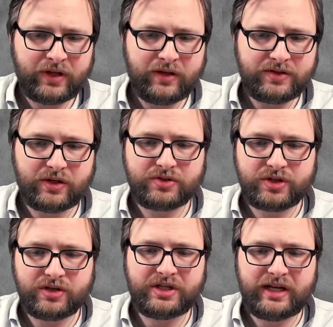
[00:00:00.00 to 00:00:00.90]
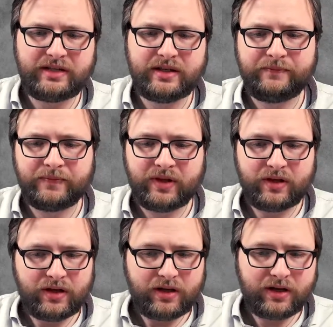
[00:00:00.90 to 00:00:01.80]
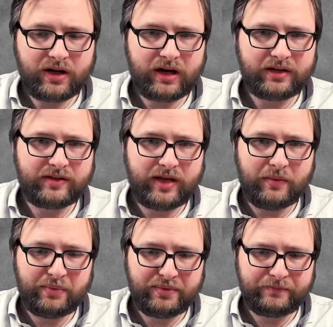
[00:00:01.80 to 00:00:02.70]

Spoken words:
so Societe Garde Temp,